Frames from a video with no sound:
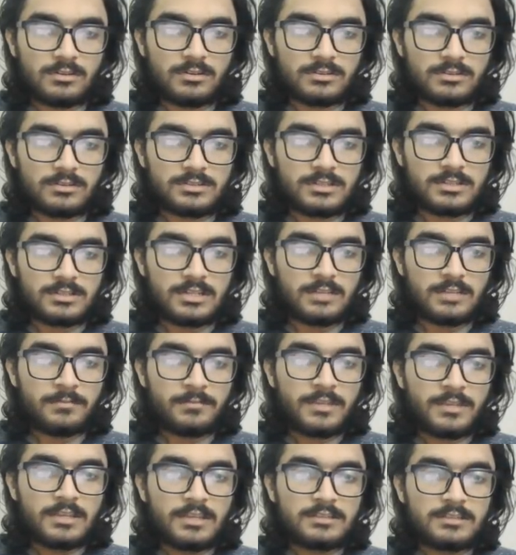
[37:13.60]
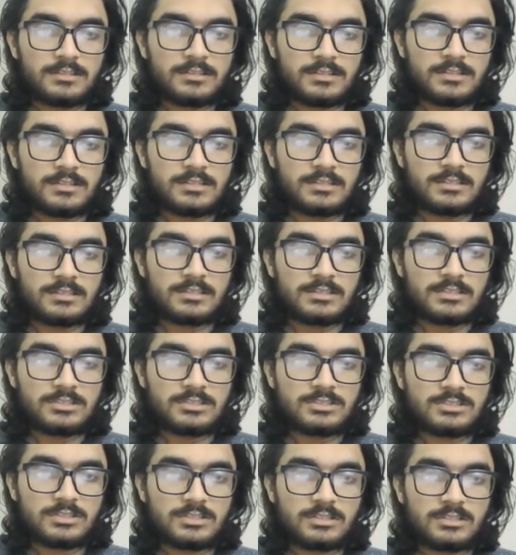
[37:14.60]
the author name, their
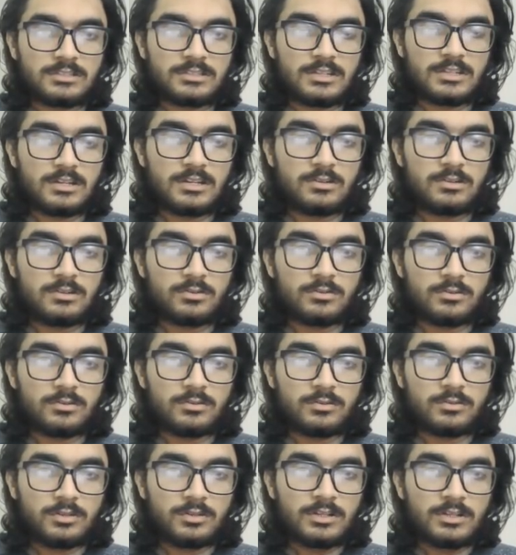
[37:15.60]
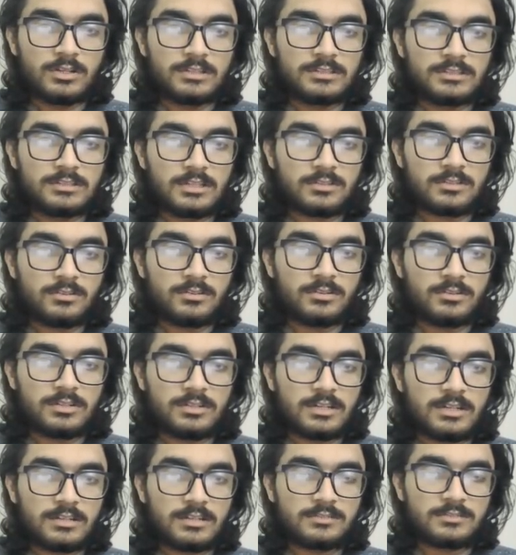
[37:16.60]
designation, their logo, their
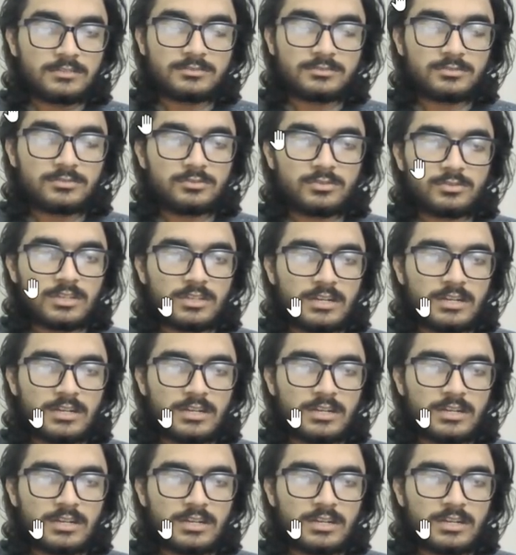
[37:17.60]
content. So you